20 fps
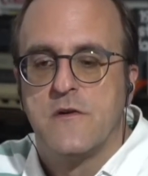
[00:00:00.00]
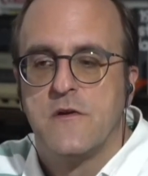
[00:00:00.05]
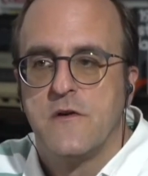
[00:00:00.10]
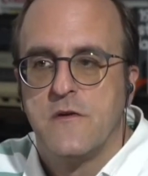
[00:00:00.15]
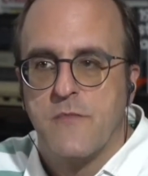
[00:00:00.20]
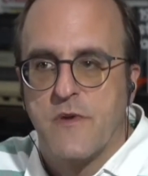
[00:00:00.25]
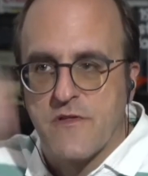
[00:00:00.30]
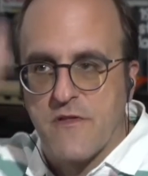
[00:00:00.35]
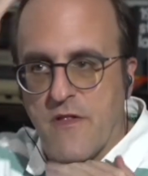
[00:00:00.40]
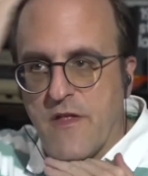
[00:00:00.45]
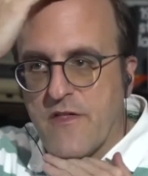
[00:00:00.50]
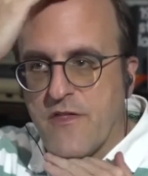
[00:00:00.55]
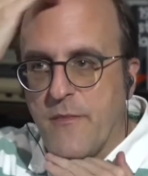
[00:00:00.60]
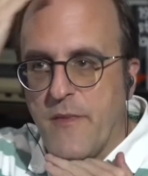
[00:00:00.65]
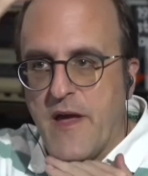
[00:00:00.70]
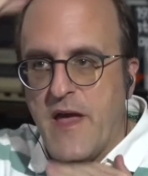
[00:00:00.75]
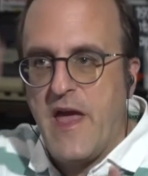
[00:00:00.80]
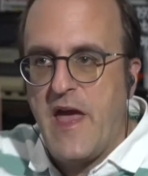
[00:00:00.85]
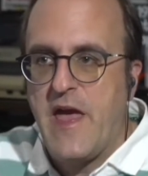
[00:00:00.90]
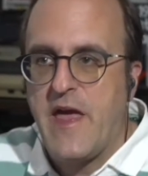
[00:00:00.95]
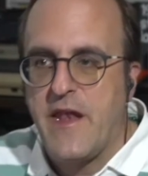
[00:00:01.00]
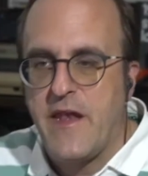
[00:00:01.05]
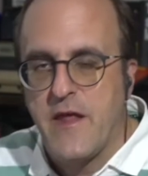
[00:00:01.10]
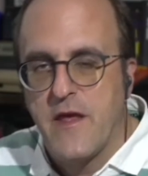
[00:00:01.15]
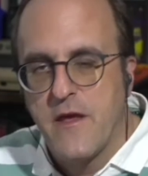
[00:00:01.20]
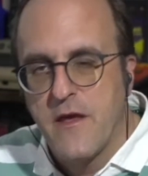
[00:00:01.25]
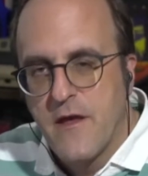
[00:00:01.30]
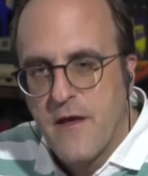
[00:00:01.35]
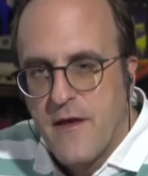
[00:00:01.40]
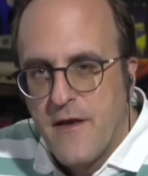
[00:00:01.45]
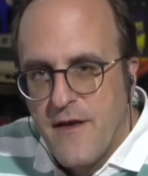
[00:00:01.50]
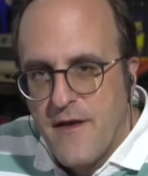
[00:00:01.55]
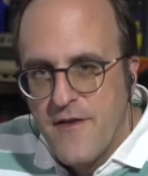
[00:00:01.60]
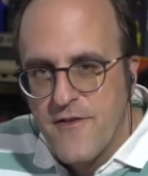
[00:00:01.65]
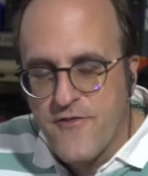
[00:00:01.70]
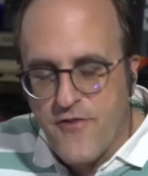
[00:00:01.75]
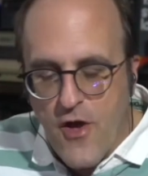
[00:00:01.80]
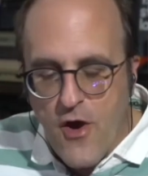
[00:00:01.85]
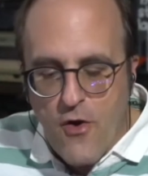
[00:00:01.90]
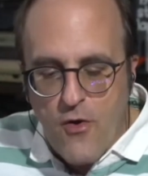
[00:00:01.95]
About the length of my head.
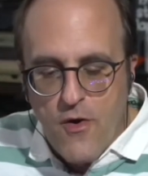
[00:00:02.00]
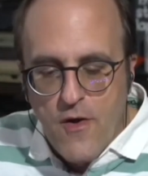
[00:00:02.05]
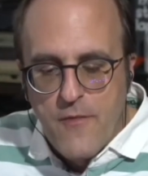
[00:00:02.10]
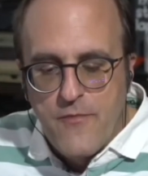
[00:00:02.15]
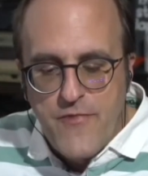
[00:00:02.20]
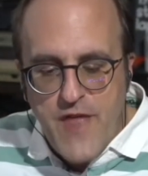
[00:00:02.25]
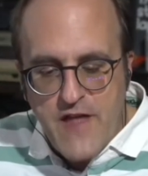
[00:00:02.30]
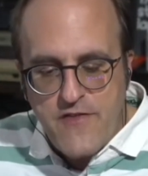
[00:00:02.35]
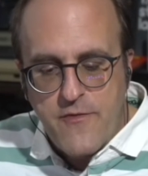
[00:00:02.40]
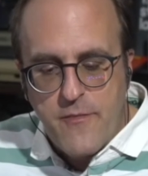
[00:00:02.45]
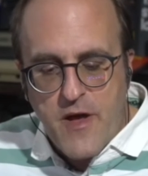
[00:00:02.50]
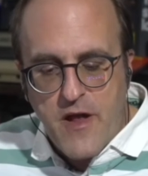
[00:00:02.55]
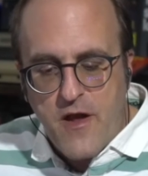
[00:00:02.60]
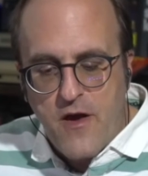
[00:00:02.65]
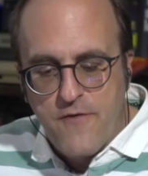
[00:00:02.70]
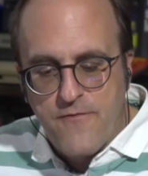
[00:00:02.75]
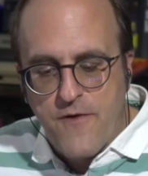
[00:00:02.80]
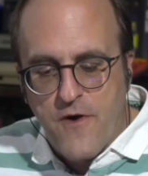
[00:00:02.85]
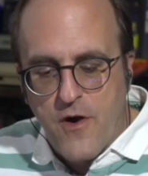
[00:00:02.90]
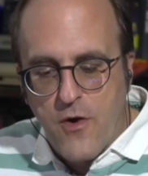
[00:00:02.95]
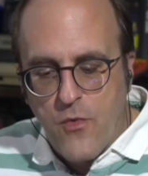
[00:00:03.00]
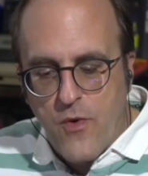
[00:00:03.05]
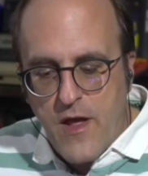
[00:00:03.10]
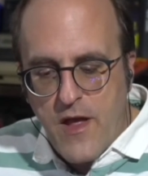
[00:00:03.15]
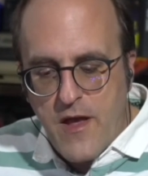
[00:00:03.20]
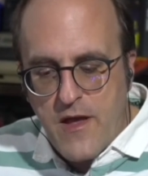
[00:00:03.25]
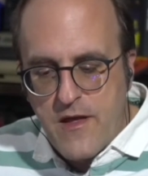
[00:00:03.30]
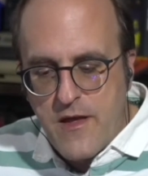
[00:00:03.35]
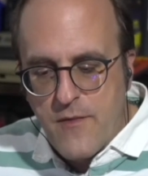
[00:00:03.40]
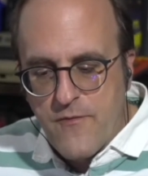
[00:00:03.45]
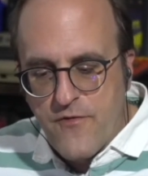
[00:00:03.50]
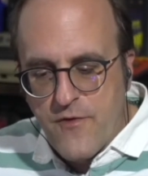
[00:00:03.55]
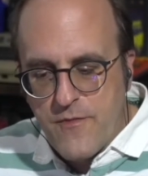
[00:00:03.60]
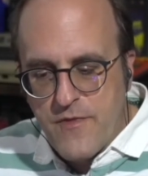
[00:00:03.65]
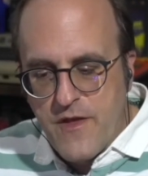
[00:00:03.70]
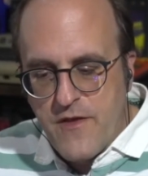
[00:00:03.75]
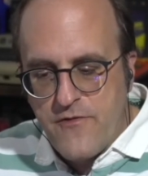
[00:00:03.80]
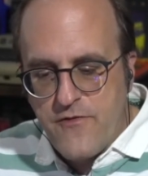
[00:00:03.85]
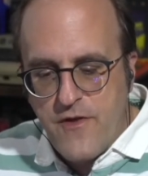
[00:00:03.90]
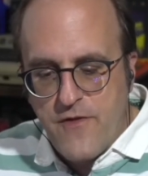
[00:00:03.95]
So that's about how far away I am from
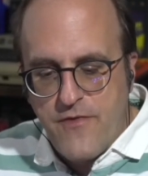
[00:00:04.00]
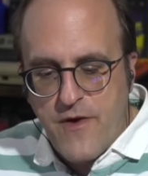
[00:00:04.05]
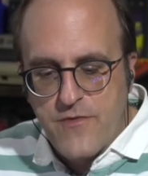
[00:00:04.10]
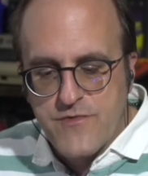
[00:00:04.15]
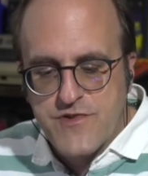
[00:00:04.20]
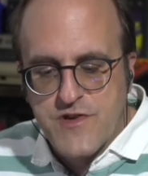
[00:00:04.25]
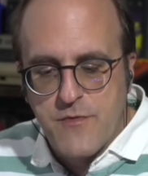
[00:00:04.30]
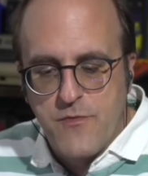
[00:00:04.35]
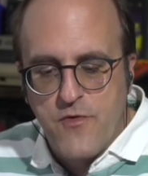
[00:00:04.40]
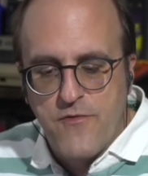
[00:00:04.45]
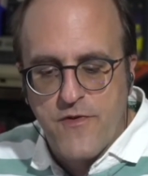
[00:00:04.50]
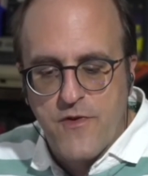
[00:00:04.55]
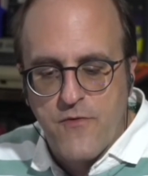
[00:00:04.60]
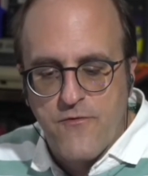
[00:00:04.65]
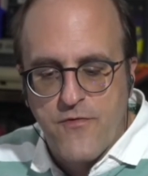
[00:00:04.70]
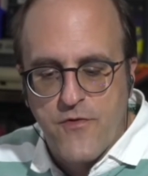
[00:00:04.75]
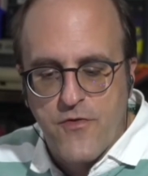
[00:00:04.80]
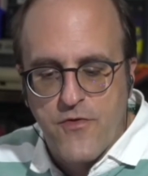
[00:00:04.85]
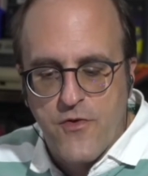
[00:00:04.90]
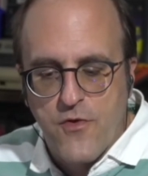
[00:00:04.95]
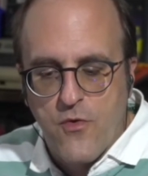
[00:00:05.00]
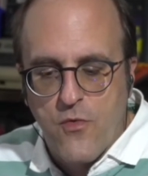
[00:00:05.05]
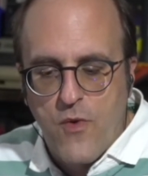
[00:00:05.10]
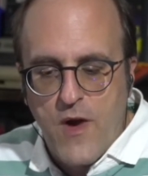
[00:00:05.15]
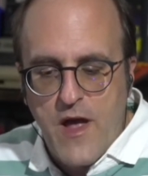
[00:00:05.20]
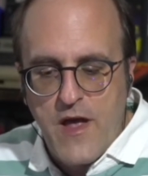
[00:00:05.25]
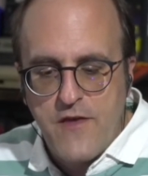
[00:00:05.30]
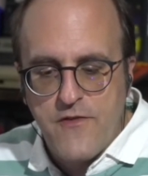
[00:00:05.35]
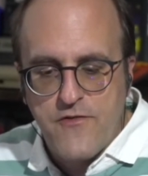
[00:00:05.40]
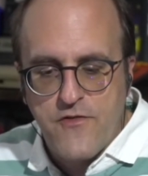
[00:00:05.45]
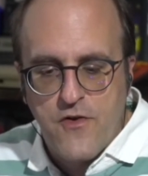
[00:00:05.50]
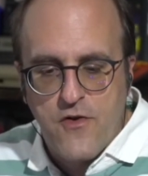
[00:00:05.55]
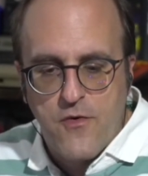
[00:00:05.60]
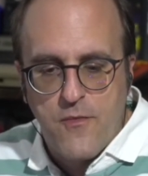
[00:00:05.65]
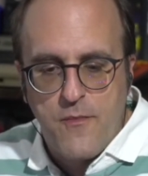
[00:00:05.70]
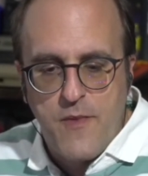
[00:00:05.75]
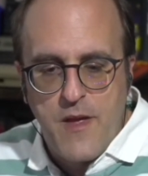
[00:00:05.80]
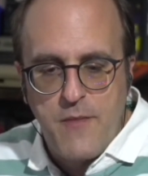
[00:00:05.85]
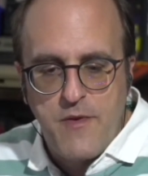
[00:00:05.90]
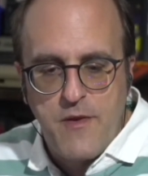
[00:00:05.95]
this. If I was to move it further away, so
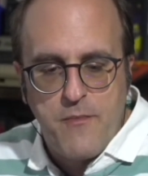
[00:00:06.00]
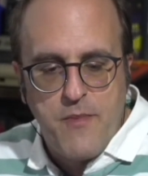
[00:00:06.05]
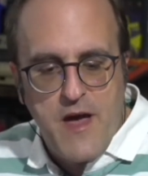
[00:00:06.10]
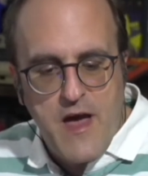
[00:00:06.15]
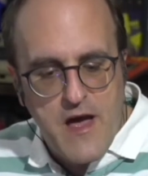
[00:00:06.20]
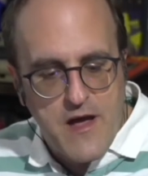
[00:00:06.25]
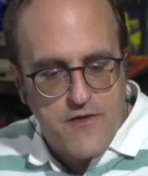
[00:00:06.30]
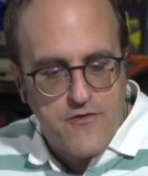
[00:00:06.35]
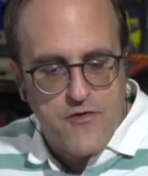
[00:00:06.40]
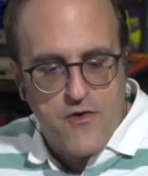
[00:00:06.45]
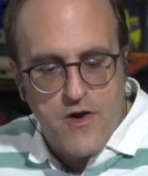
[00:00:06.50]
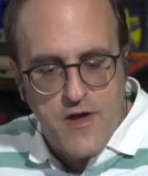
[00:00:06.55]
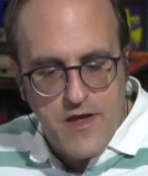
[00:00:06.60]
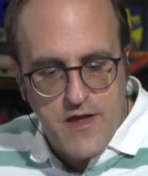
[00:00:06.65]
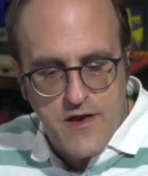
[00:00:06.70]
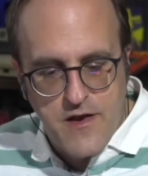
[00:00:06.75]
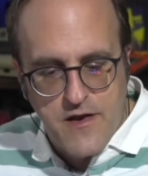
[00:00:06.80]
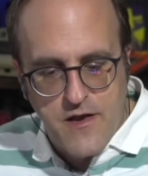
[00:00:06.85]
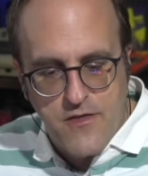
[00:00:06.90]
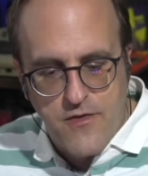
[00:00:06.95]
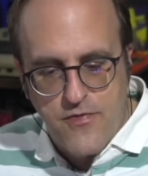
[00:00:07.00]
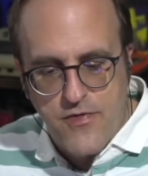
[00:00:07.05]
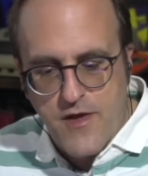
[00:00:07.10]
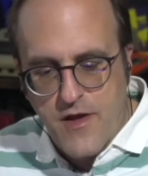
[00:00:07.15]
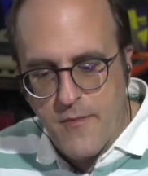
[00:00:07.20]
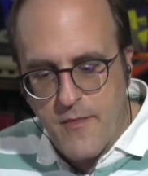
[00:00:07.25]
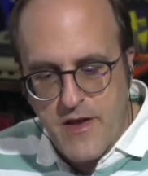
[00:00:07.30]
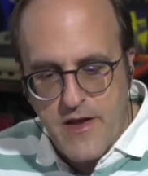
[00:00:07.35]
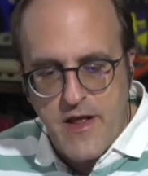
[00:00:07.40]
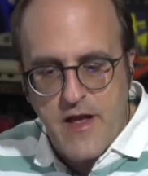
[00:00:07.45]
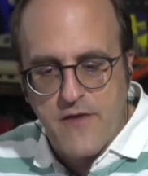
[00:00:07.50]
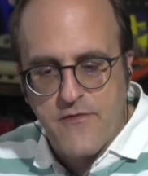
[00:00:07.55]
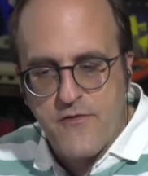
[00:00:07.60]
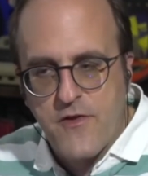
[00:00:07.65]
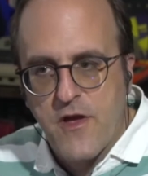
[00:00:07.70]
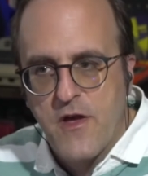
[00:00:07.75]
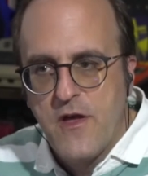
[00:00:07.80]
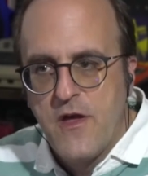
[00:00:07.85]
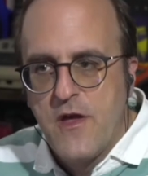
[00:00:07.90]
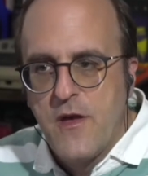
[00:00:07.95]
maybe back, sorry, I hit another thing on my
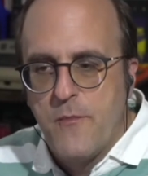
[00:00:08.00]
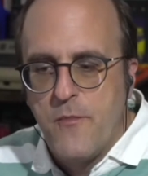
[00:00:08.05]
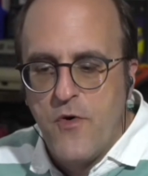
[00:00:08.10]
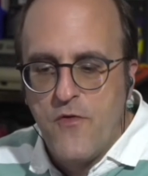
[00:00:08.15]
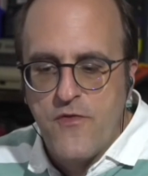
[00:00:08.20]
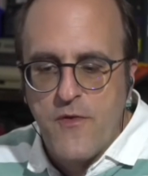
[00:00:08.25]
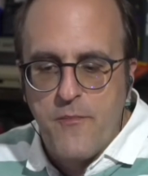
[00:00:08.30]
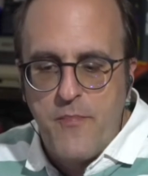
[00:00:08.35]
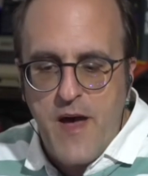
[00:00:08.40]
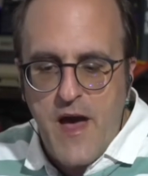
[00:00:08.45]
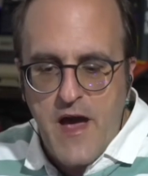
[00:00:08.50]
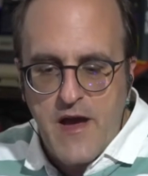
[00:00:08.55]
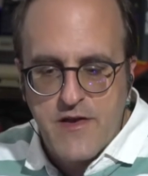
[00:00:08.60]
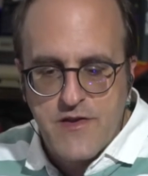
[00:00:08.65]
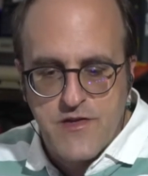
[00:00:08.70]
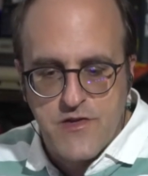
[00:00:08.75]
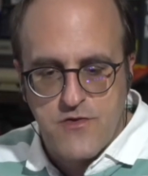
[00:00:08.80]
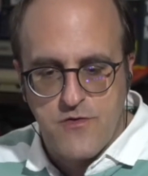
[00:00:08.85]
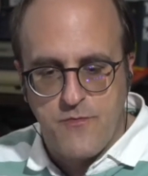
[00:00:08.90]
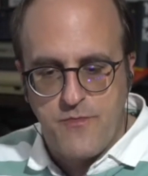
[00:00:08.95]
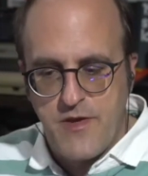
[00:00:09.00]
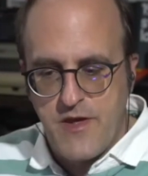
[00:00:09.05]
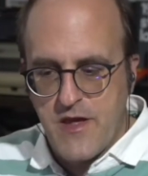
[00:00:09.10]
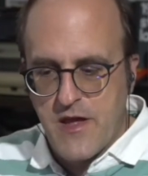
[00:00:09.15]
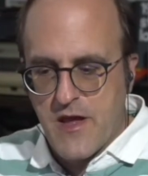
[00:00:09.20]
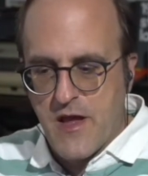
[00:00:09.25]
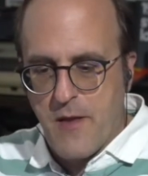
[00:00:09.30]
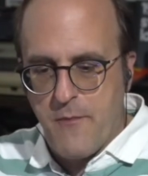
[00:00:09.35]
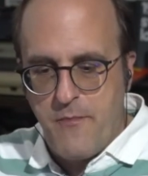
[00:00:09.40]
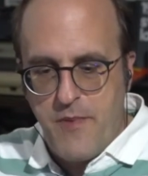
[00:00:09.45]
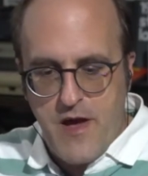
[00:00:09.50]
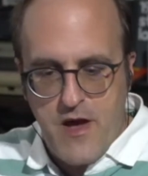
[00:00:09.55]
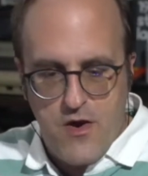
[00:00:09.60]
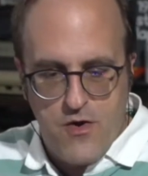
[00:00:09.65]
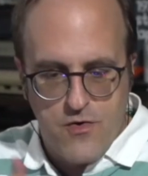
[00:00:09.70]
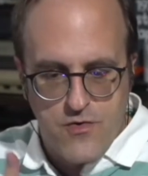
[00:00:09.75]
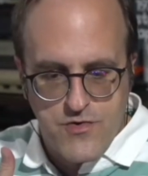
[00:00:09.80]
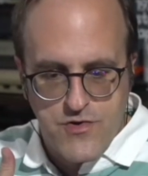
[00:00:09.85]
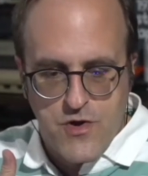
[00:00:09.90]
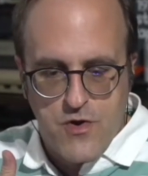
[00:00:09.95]
desk, move it back to being
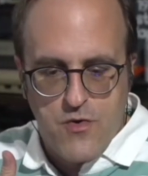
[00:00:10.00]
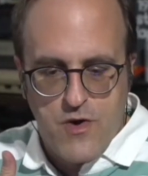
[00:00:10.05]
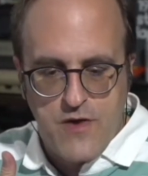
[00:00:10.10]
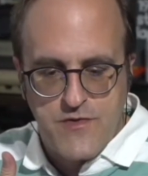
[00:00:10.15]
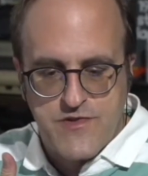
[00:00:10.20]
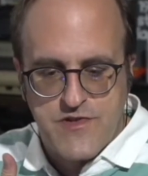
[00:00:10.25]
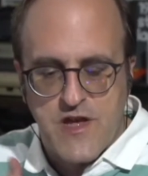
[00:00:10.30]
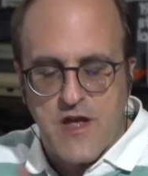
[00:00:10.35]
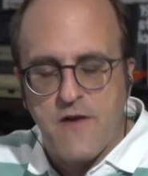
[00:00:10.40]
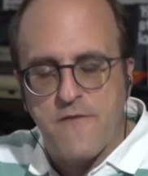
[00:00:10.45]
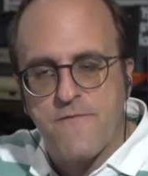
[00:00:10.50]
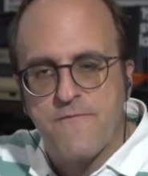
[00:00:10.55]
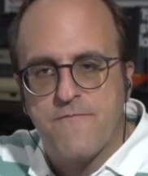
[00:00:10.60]
about, I would say a